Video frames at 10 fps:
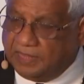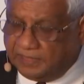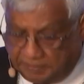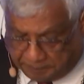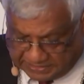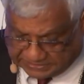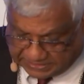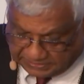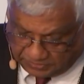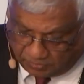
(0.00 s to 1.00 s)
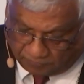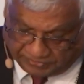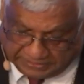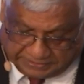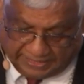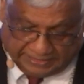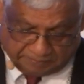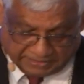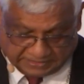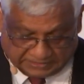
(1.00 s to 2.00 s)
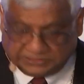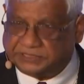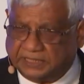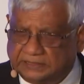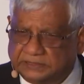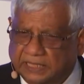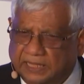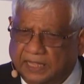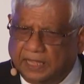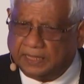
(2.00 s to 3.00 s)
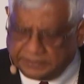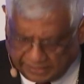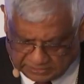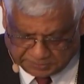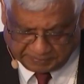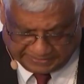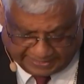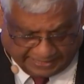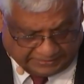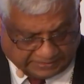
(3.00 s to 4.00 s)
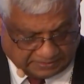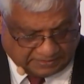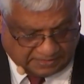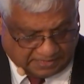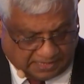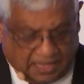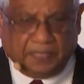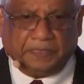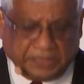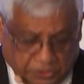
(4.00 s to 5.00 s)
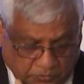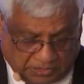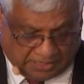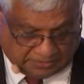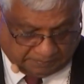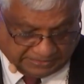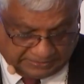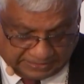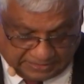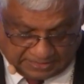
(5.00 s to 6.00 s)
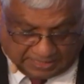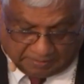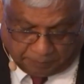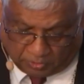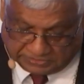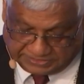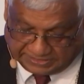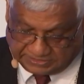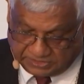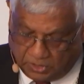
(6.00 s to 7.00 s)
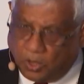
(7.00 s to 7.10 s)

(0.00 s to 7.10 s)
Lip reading: the president of the Italian Methodist Church, tells me that the new government policies